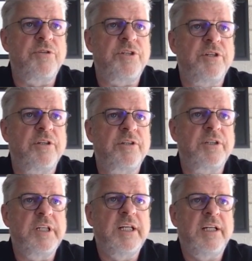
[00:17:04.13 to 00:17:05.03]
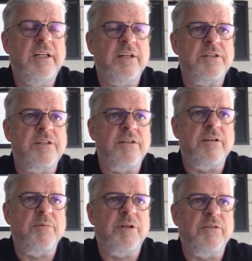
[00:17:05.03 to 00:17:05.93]
to each other. This is a
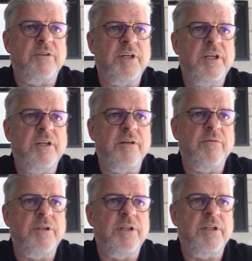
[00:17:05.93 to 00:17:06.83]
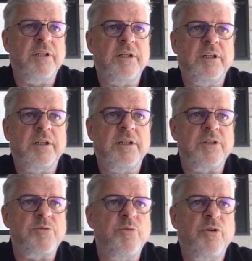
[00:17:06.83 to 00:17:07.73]
typical thing with
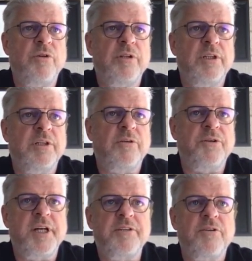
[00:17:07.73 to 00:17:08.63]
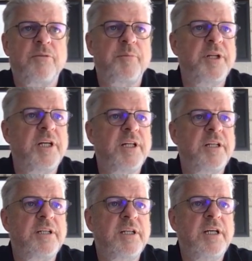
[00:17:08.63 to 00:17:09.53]
a small connector or pin
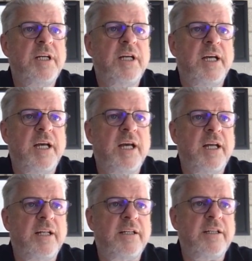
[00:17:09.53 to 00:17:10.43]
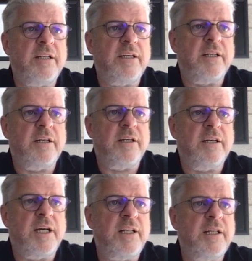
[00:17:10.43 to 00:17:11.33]
header, and
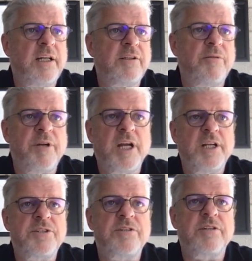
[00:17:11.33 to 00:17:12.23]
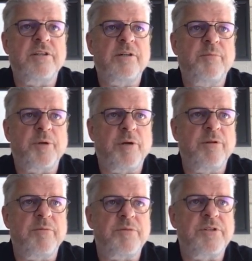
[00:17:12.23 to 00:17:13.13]
that creates
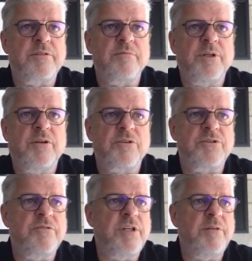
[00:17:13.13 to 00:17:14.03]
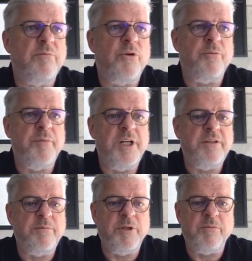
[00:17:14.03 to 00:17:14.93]
problems, because you need more
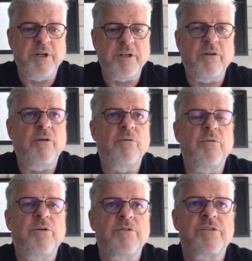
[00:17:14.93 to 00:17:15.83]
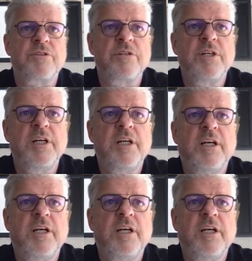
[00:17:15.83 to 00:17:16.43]
meat between the hole walls.